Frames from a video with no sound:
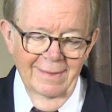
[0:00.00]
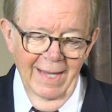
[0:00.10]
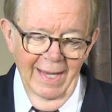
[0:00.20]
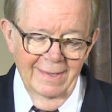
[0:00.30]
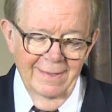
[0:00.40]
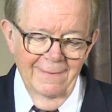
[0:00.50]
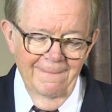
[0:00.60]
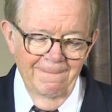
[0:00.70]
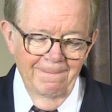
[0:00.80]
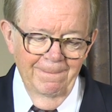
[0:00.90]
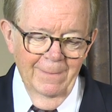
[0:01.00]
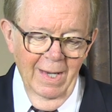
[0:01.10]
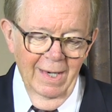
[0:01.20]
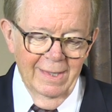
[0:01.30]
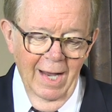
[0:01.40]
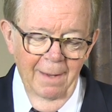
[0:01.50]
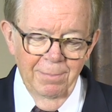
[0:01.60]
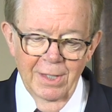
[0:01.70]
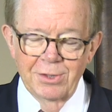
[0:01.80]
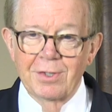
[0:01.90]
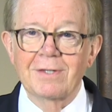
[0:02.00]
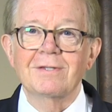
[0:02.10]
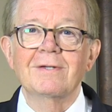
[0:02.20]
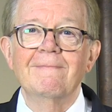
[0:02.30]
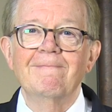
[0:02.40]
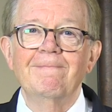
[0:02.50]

that accomplishes.